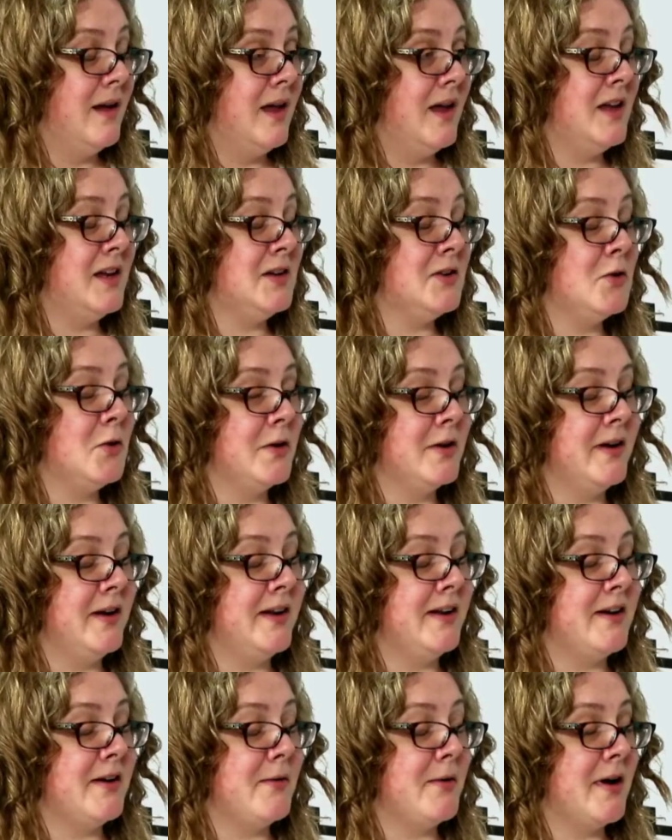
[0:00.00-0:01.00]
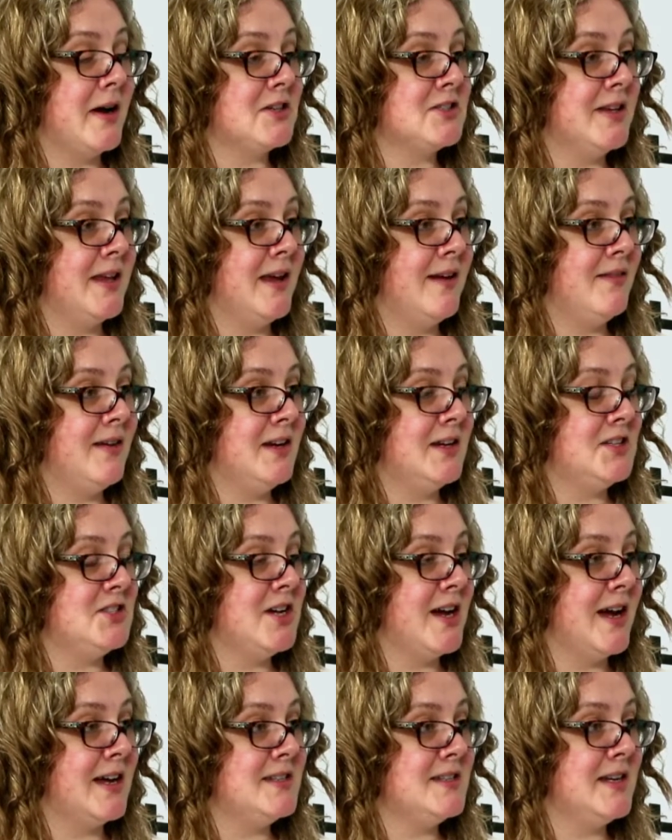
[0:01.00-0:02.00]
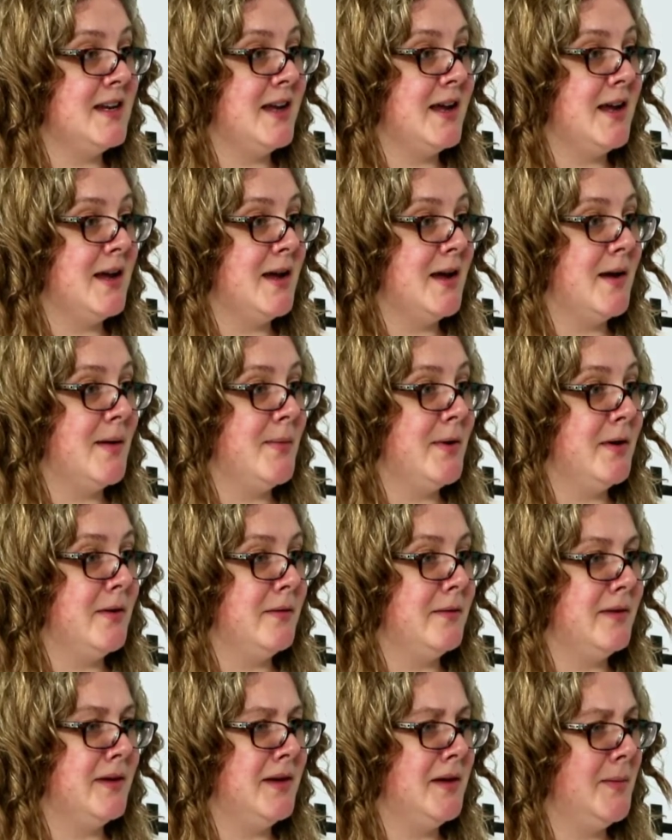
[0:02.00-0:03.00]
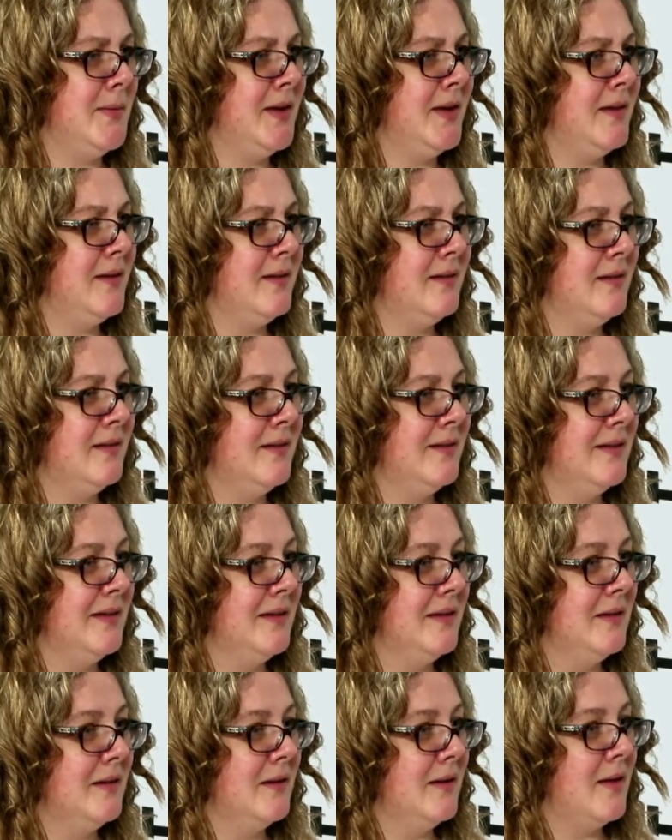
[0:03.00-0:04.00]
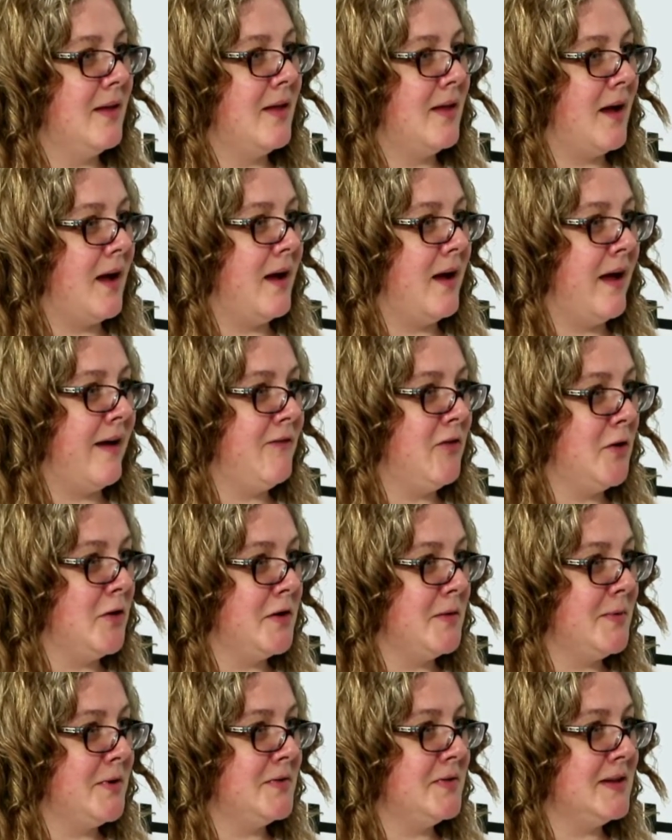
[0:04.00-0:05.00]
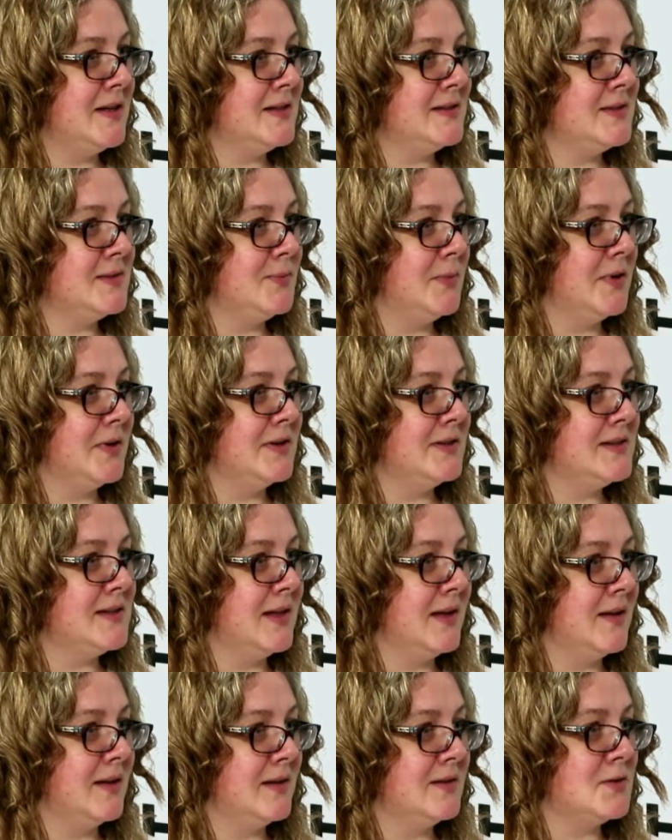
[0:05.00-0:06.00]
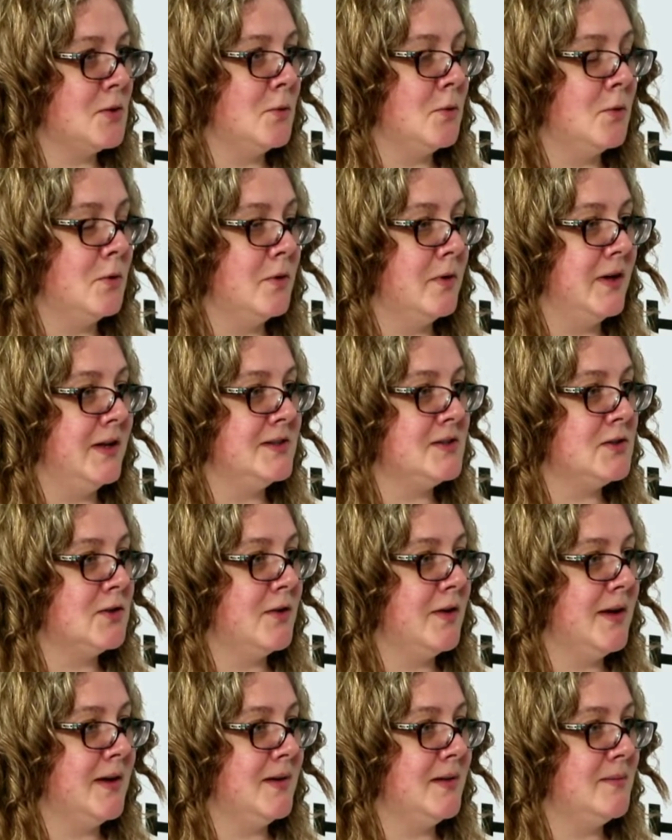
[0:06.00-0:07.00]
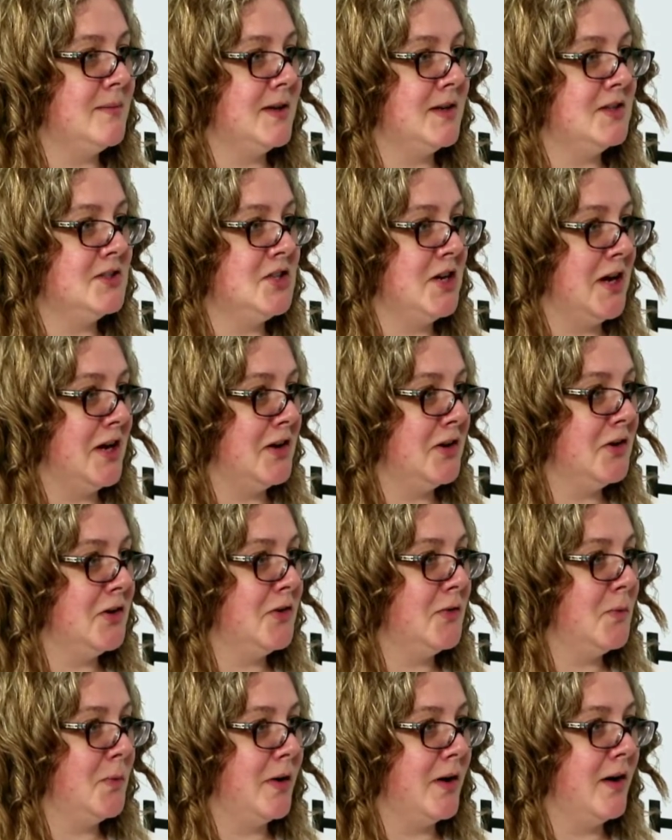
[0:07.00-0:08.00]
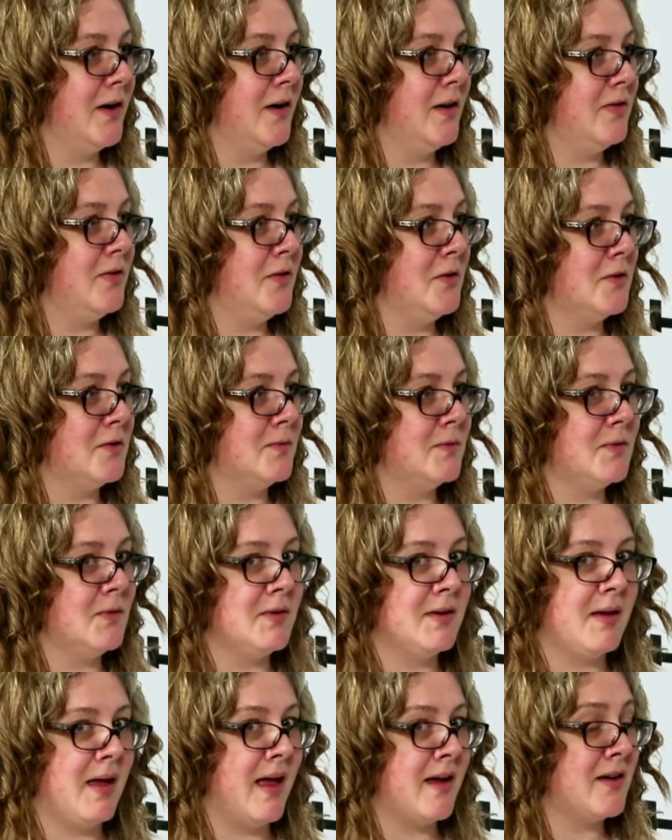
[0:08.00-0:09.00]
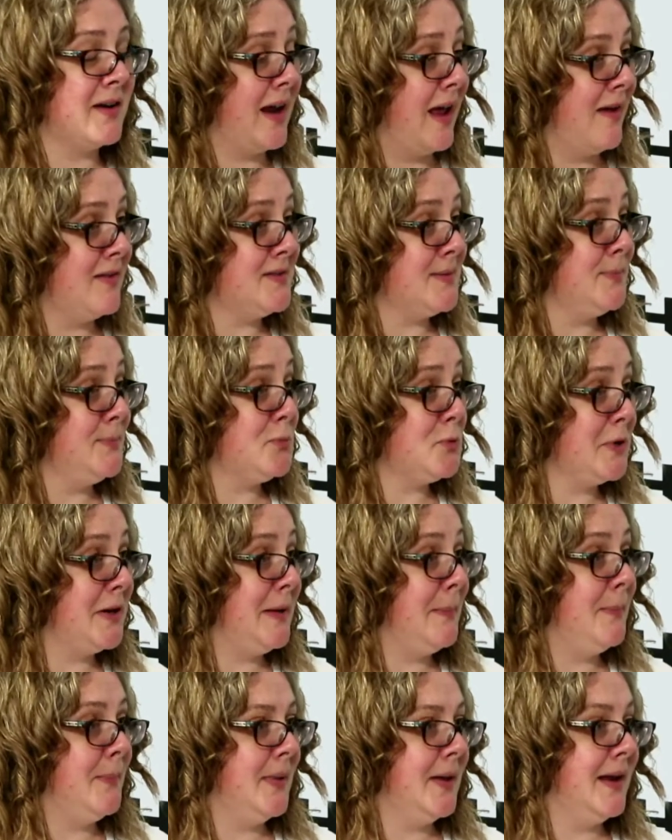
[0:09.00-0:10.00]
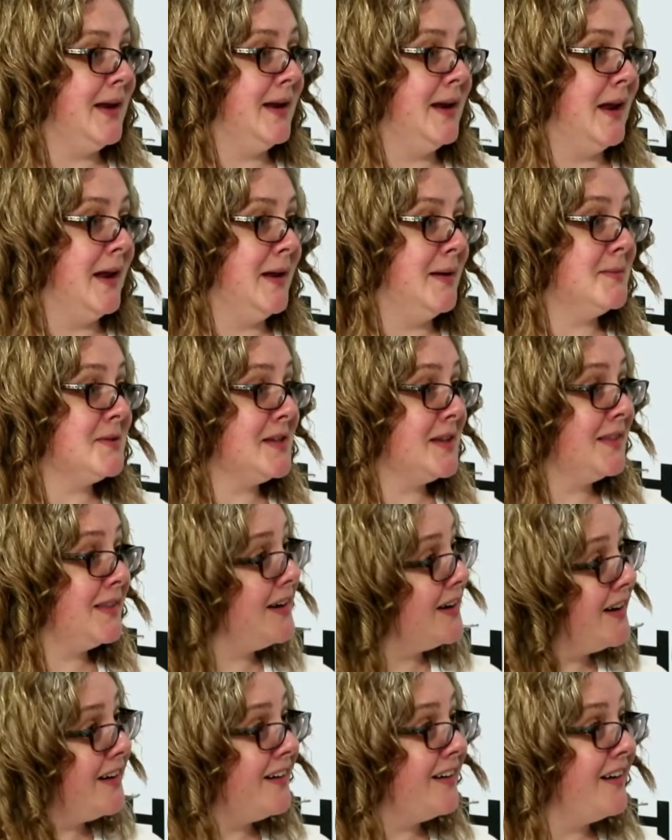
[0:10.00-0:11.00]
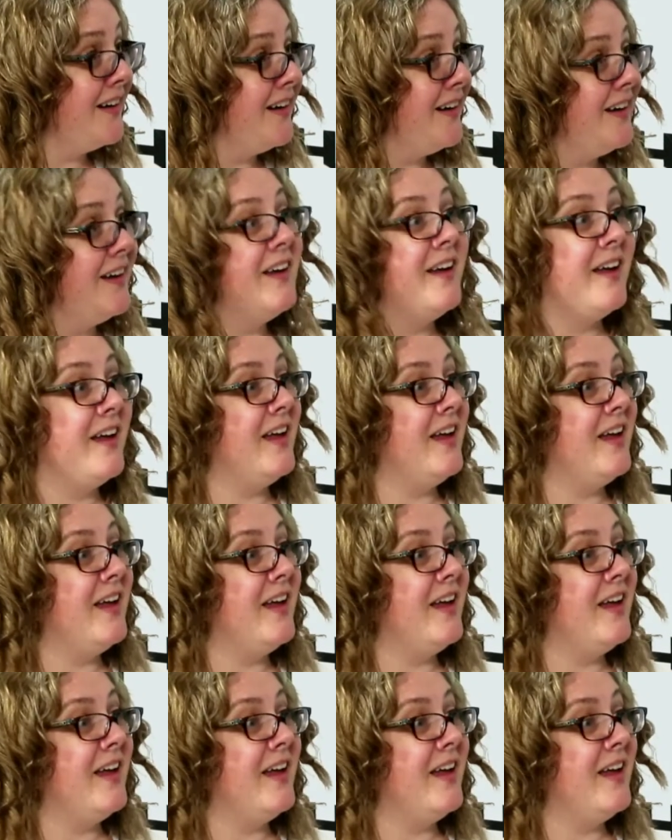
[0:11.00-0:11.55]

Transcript: over it. And Courtney and I were actually having a chat today about Kibi. Have you heard about this? Where it's like this whole Instagram channel where they're going to have some pretty big names in there,